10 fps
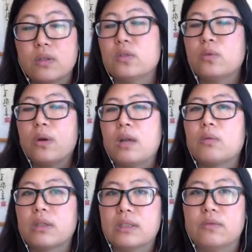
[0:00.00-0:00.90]
store I
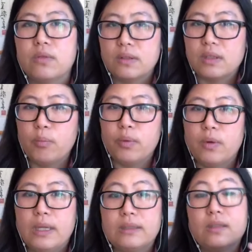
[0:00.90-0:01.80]
worked in, for
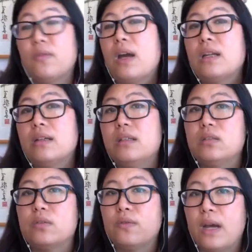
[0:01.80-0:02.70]
example, is divided
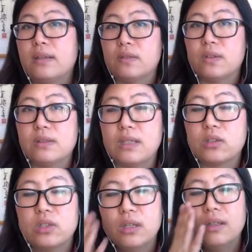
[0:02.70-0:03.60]
into 5 different
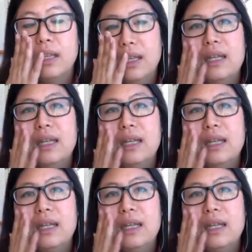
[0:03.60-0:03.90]
sections.